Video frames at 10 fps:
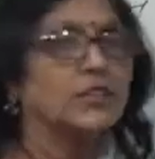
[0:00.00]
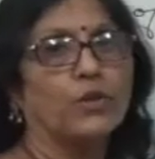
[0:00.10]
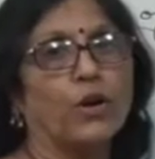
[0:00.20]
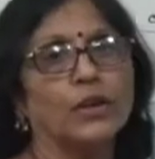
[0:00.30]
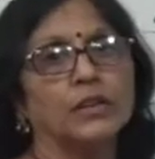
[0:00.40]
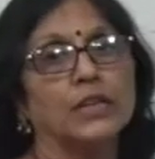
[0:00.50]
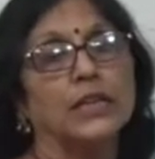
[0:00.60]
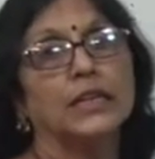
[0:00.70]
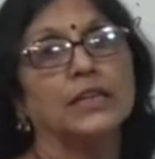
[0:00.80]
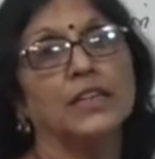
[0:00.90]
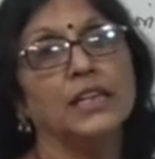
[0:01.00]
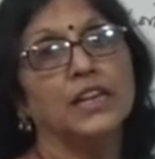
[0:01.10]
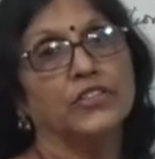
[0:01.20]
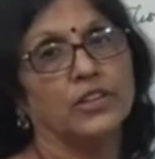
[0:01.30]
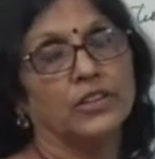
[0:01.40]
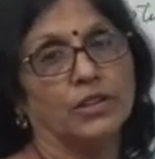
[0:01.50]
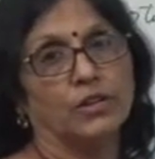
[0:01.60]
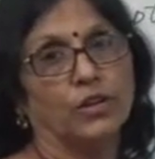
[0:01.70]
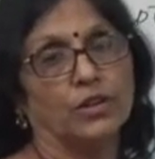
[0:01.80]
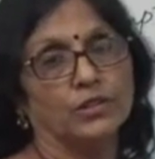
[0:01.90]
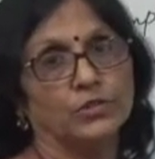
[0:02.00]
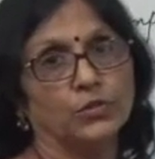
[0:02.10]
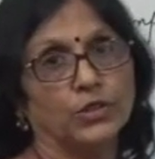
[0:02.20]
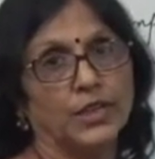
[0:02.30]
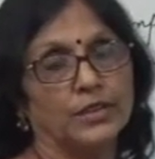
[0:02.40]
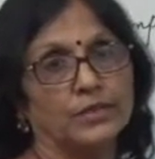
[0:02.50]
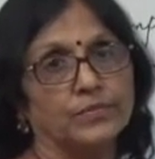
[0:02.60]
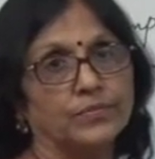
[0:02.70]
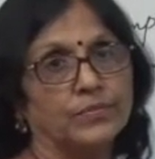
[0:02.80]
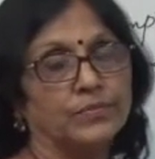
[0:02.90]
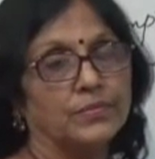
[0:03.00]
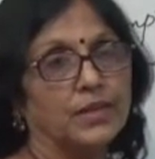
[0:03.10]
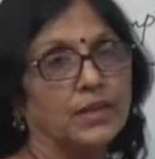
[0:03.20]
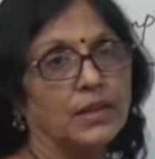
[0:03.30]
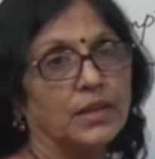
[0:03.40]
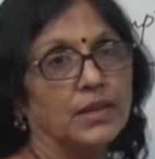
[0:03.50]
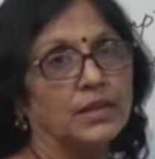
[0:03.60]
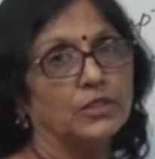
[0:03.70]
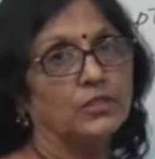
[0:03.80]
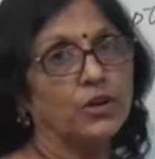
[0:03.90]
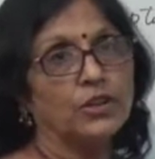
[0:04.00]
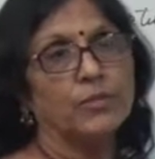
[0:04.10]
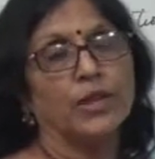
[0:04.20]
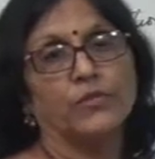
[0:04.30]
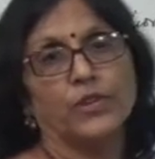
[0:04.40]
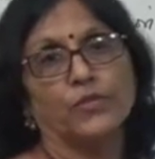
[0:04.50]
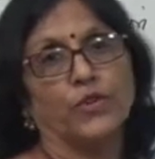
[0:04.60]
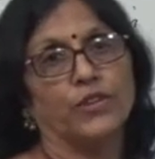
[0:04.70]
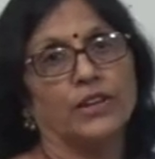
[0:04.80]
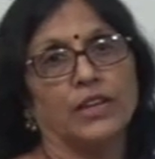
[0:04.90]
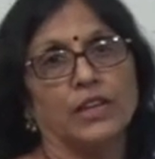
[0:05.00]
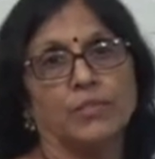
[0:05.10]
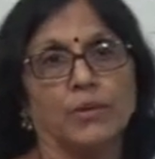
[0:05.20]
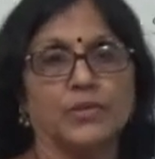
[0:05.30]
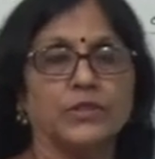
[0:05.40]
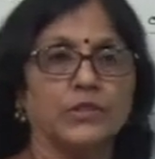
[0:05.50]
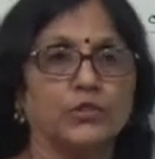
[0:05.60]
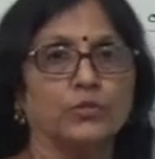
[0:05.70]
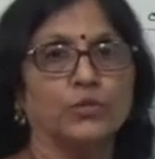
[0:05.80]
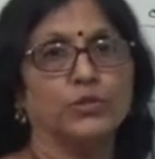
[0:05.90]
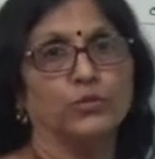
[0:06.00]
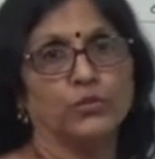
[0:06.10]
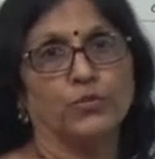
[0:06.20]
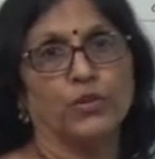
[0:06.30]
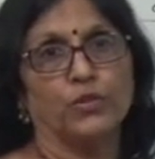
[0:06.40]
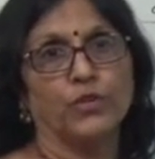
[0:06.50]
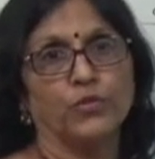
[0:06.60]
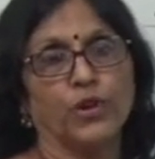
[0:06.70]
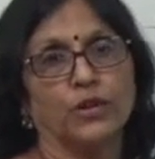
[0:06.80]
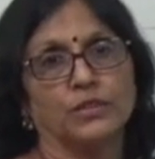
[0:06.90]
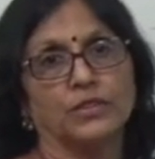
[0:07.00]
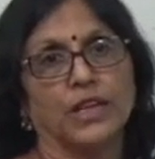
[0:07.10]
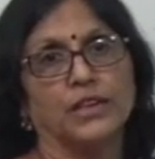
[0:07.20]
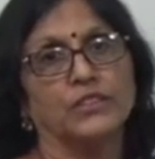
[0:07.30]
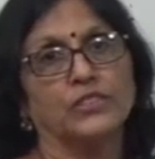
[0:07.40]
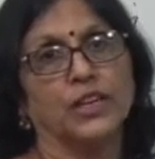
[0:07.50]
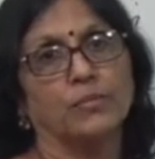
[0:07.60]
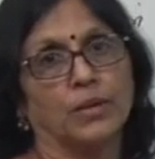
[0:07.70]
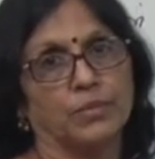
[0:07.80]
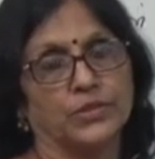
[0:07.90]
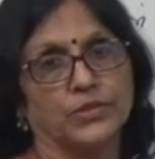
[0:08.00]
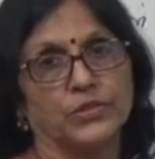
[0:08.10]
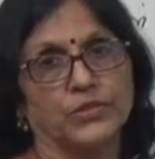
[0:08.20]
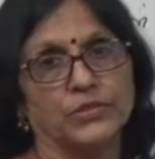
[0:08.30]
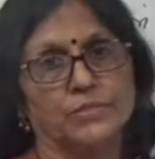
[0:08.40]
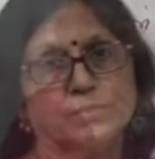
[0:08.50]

is called denatured alcohol, so that it does not remain fit for drinking purposes, it should be used for only for the industrial purposes.